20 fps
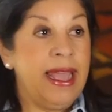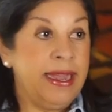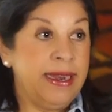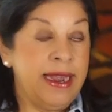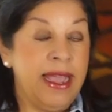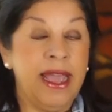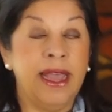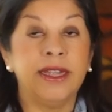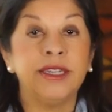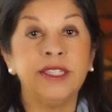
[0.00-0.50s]

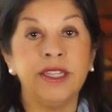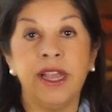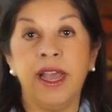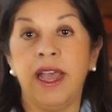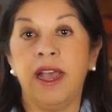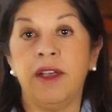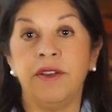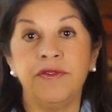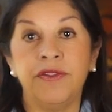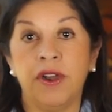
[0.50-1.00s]
and had to
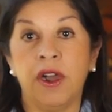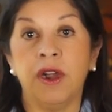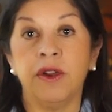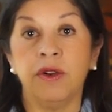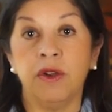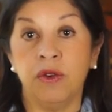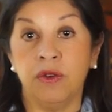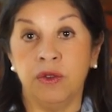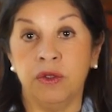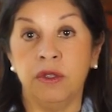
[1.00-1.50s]
have
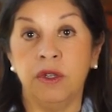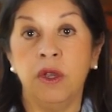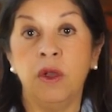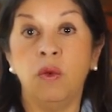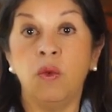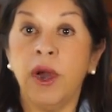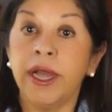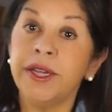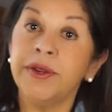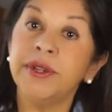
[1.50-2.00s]
our own
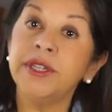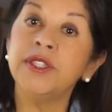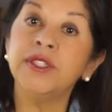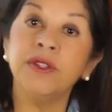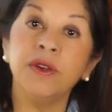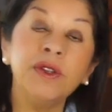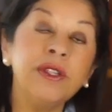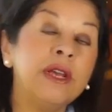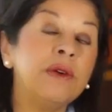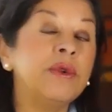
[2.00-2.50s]
winery
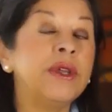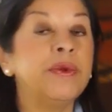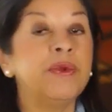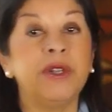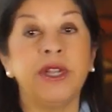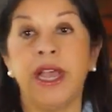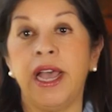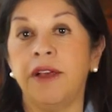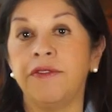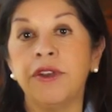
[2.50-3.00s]
so that we
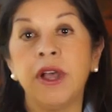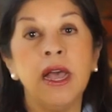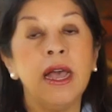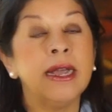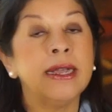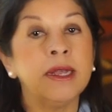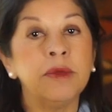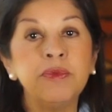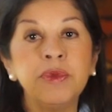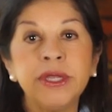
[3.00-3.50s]
would have
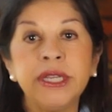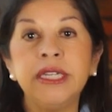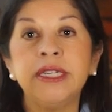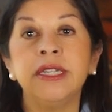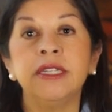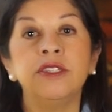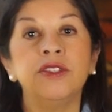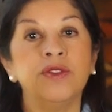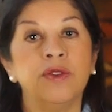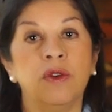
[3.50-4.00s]

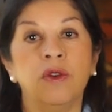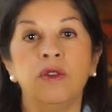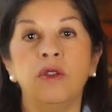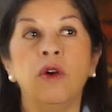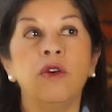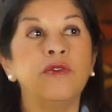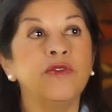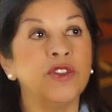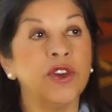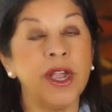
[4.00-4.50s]
complete control
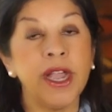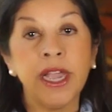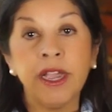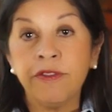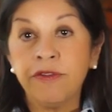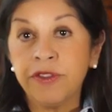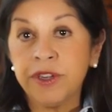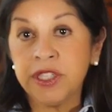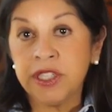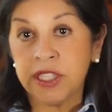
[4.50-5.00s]
over
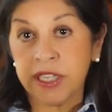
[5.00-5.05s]
every